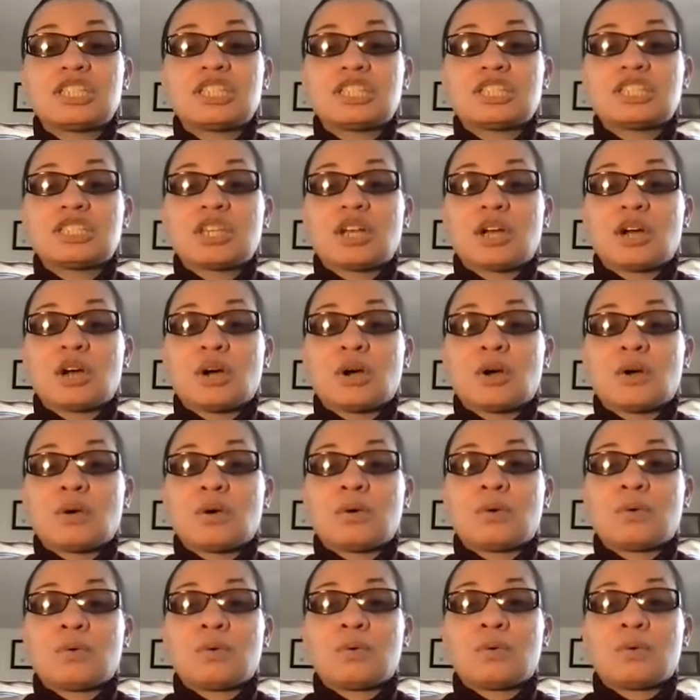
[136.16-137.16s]

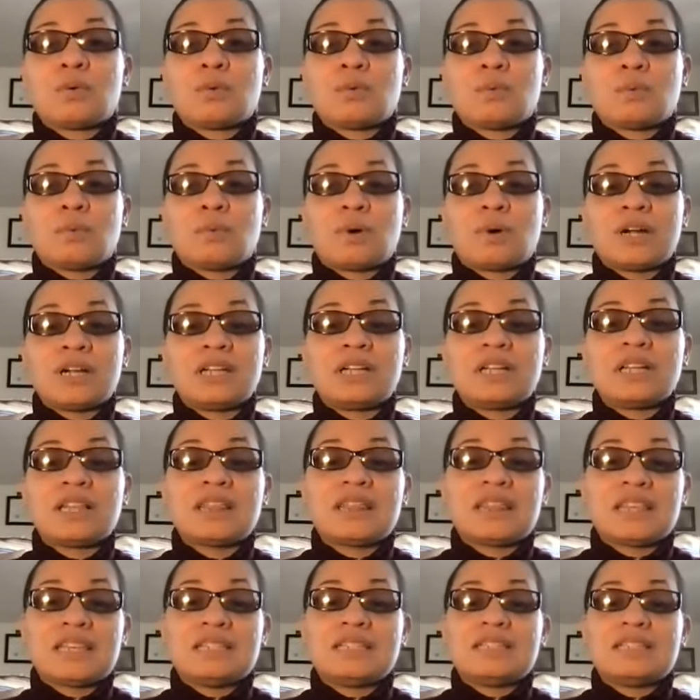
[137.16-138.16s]
So one of the
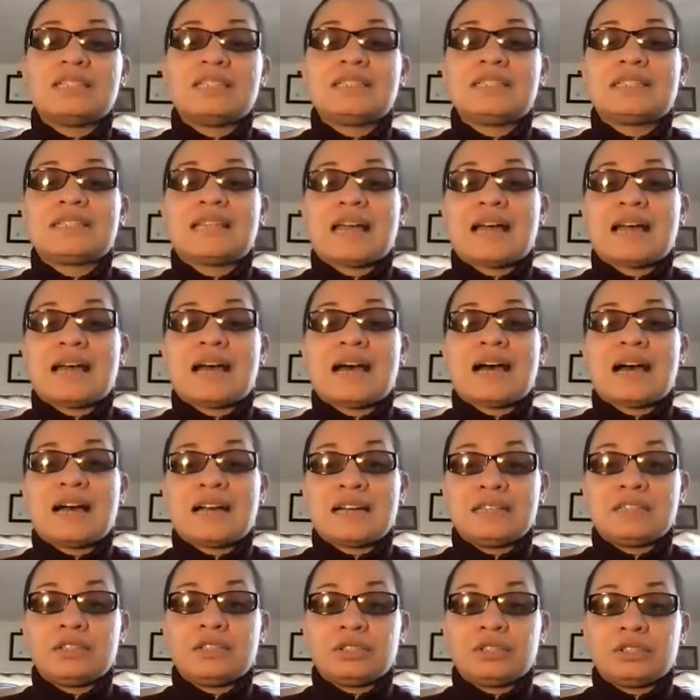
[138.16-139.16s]
things that
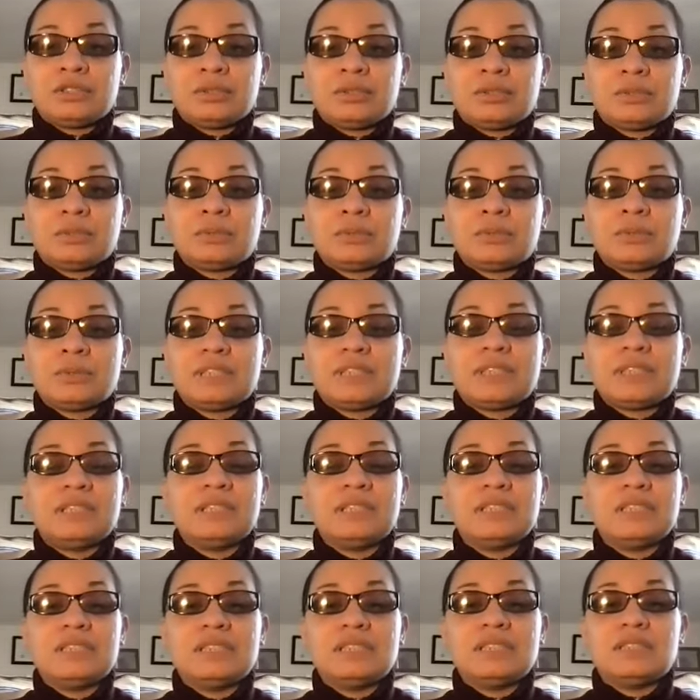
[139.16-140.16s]
I do
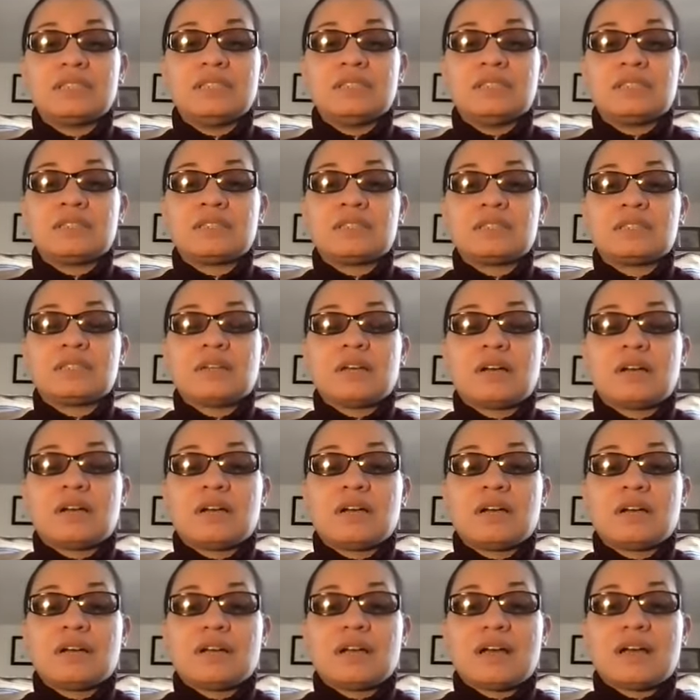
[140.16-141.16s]
is
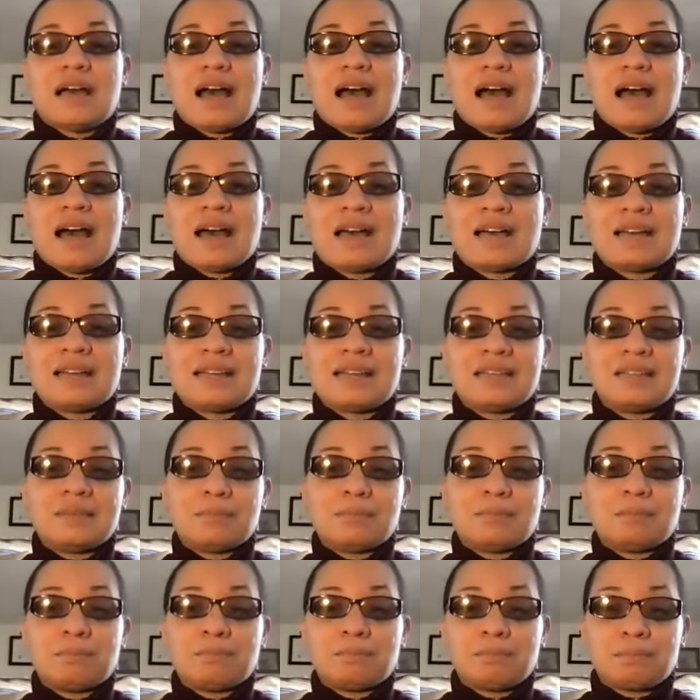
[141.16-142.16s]
I
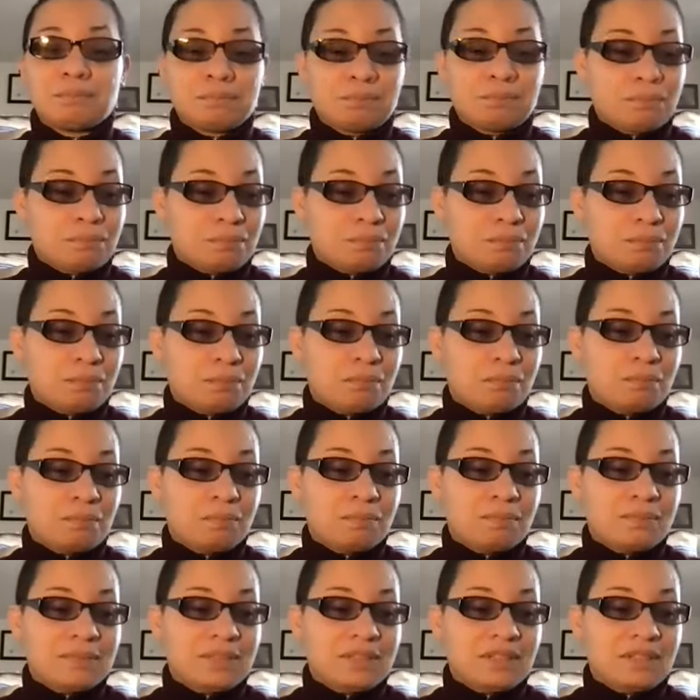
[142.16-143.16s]

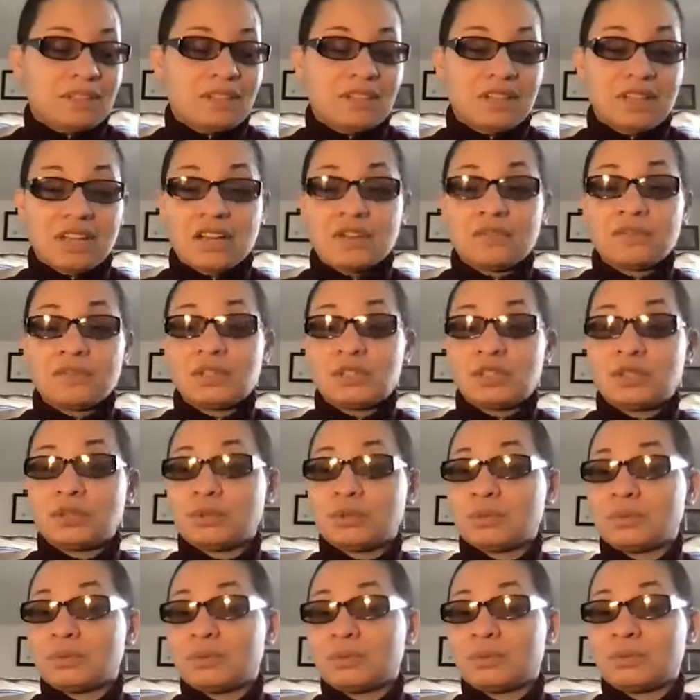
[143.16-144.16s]
love
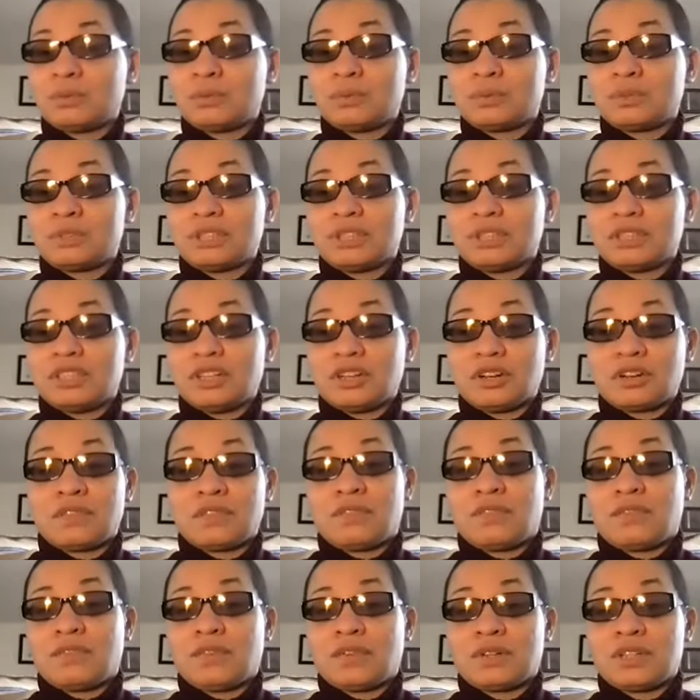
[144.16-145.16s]
to look
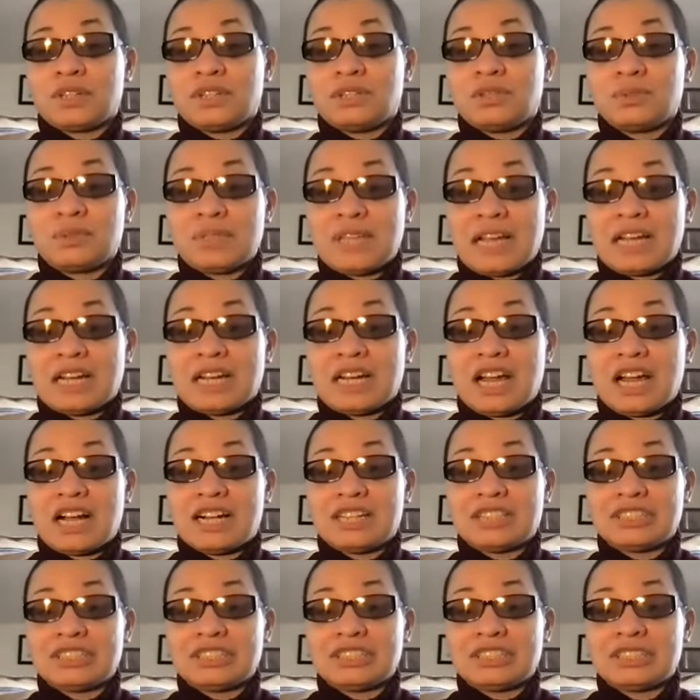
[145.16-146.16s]
for new
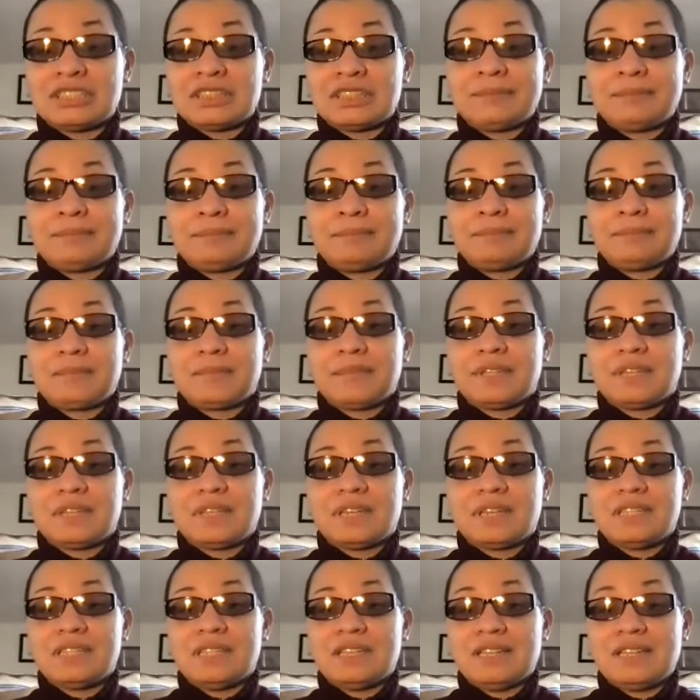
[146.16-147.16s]
technology.
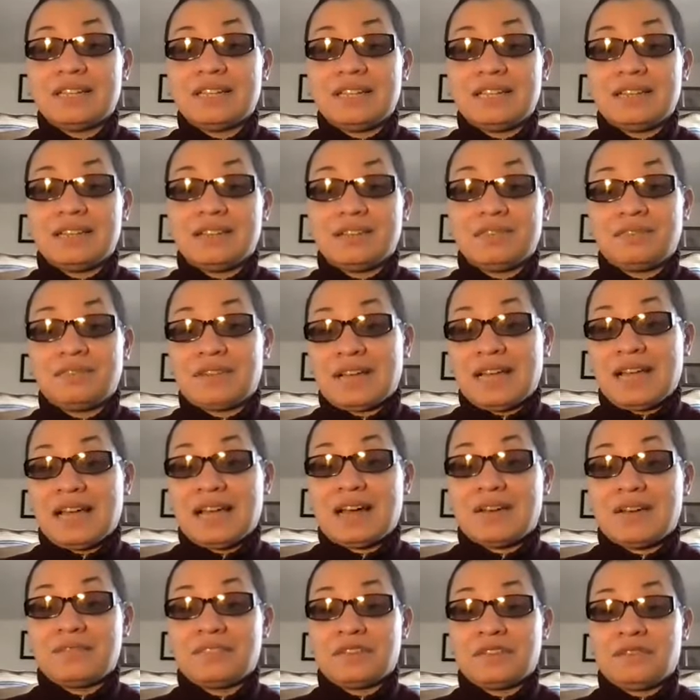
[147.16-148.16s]
And if I
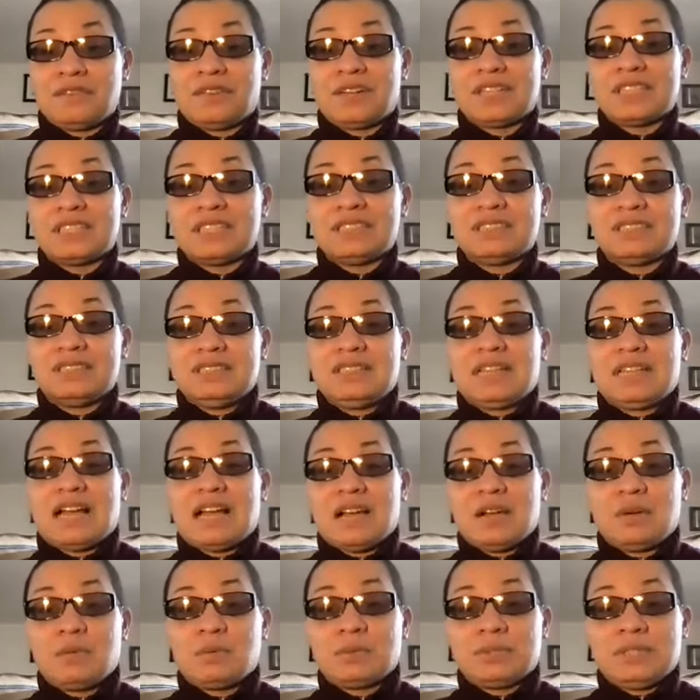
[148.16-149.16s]
have the funds,
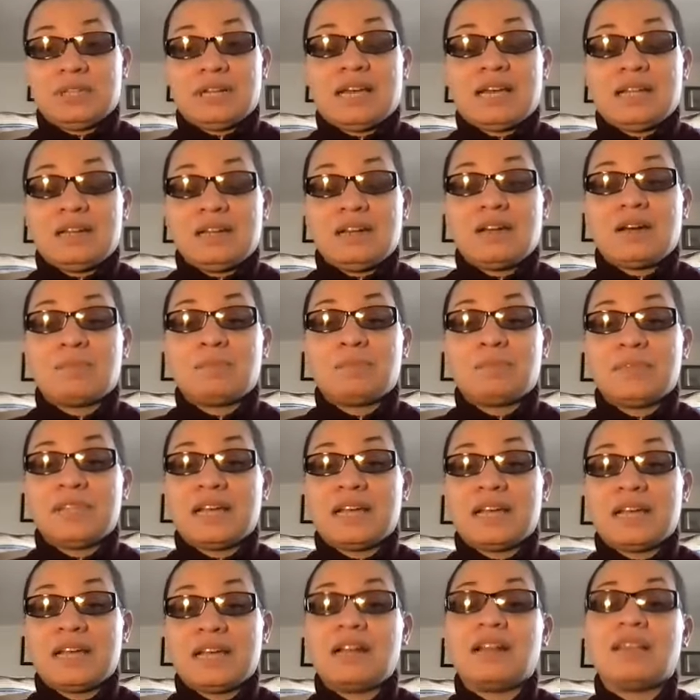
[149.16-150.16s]
I would end up
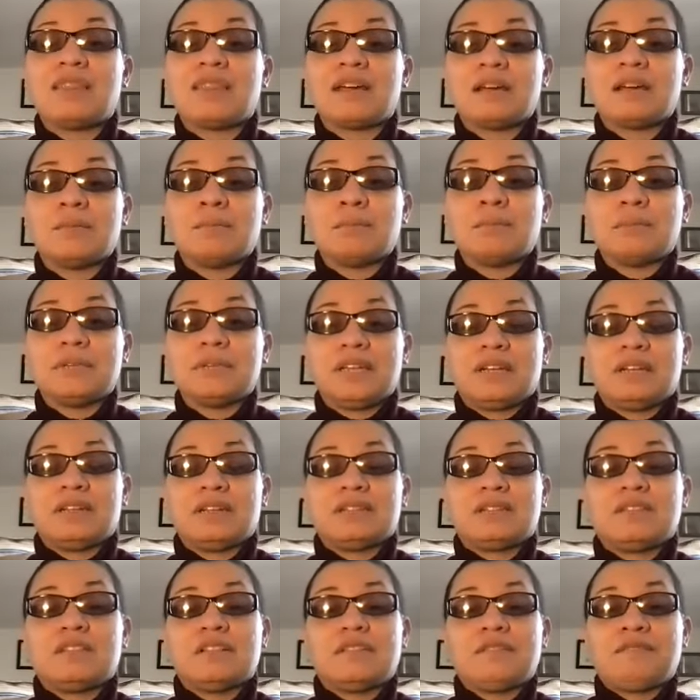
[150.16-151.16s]
getting them
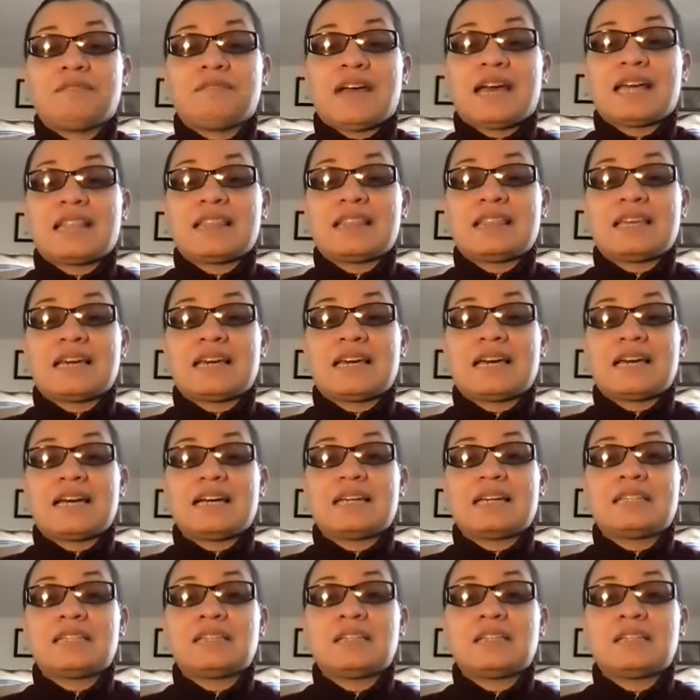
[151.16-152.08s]
because of the fact that